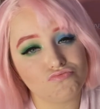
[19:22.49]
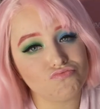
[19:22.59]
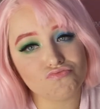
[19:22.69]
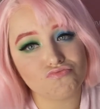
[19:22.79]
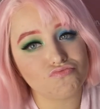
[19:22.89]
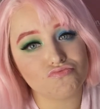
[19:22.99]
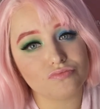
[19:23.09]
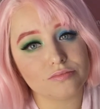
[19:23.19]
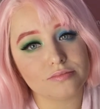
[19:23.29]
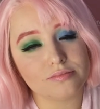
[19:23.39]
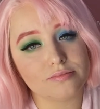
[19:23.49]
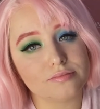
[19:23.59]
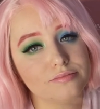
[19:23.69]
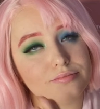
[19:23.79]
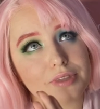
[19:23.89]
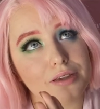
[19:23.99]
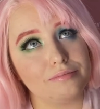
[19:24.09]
Nobody speaks.